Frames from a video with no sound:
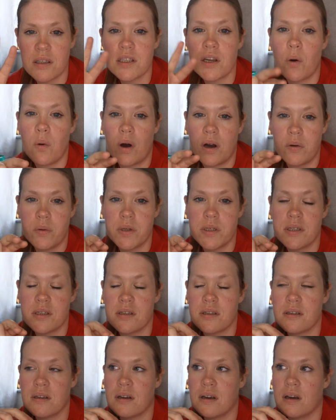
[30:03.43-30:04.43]
So I would
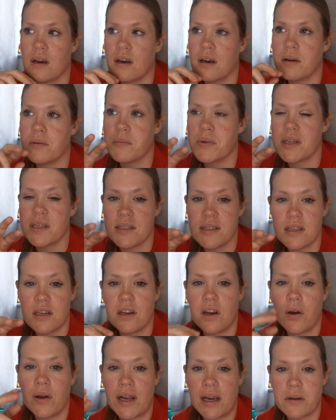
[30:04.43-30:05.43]
consider
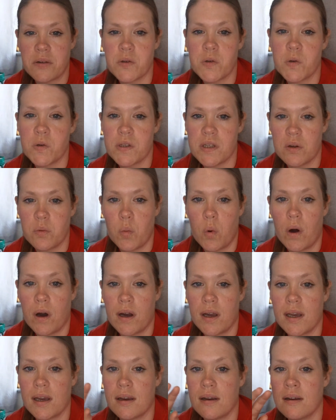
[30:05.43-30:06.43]
going outsourcing,
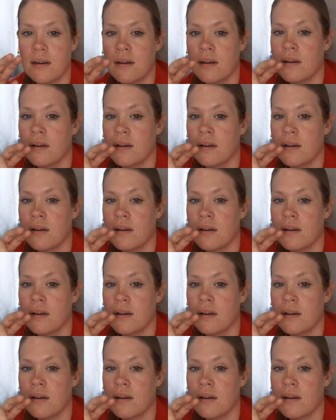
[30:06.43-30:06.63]
working